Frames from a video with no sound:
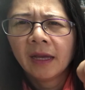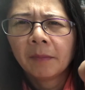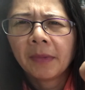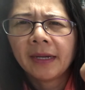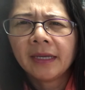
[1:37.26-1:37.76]

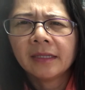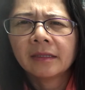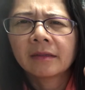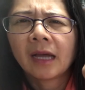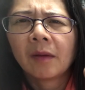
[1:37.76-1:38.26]
Mine is
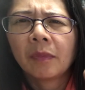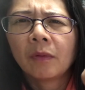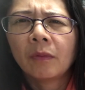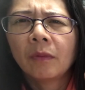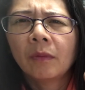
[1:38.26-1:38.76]

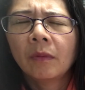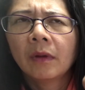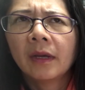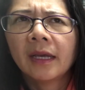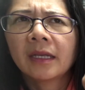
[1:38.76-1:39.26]
double.
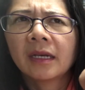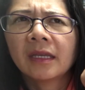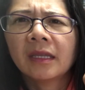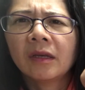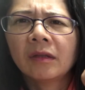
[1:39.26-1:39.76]
I
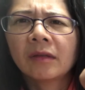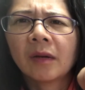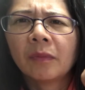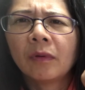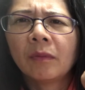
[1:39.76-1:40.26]
think
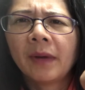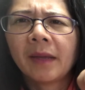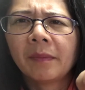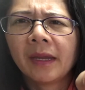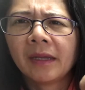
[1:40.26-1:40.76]
double
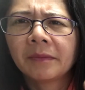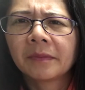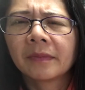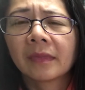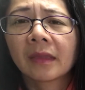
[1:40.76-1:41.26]
piping
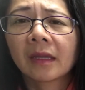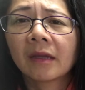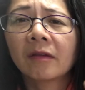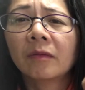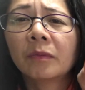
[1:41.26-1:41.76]

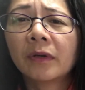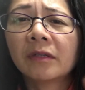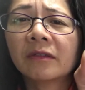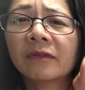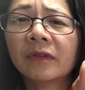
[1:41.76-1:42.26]

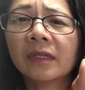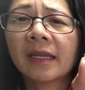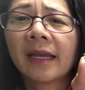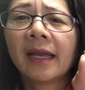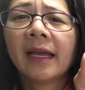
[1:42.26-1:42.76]
pressure foot.
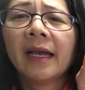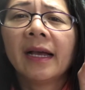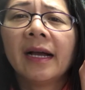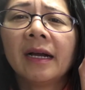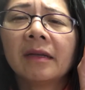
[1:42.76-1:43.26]

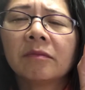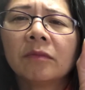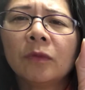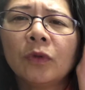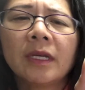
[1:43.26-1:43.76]

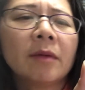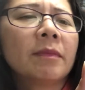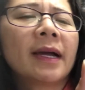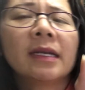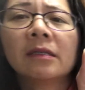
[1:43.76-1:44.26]
You can
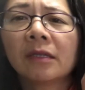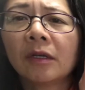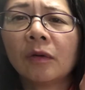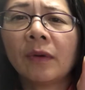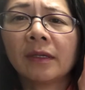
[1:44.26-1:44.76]
buy the
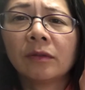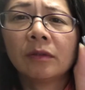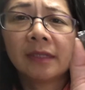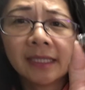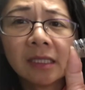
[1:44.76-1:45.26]
single one
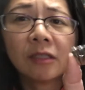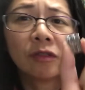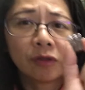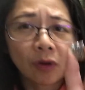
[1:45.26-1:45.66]
too. This is